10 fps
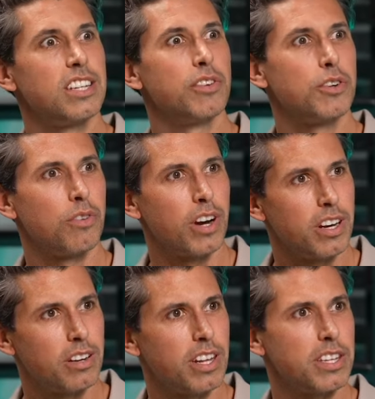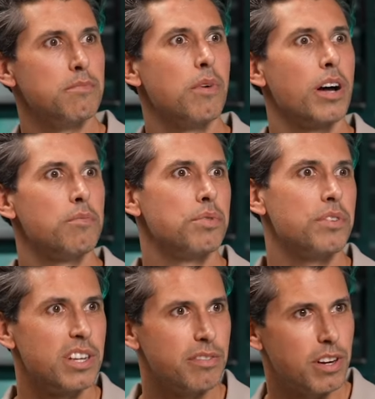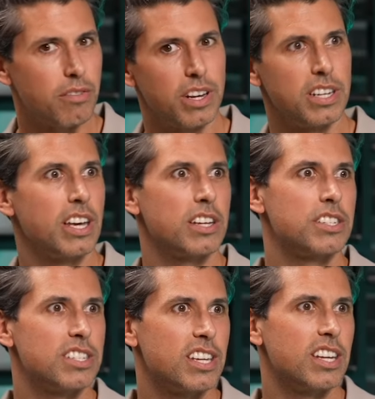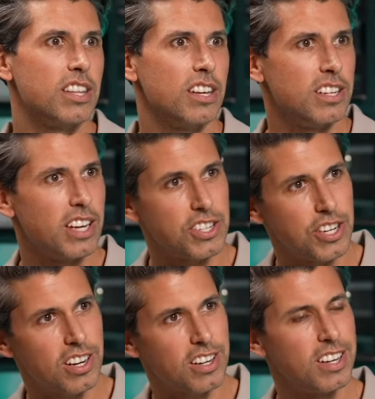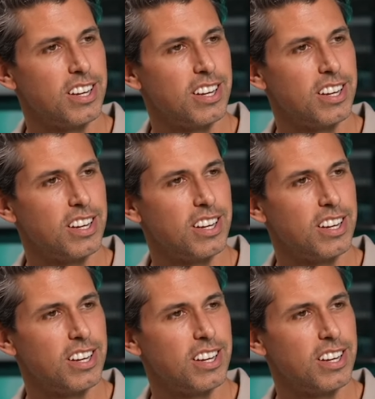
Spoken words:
It's difficult, right? You don't let your mind breathe. You don't really get to see the nature.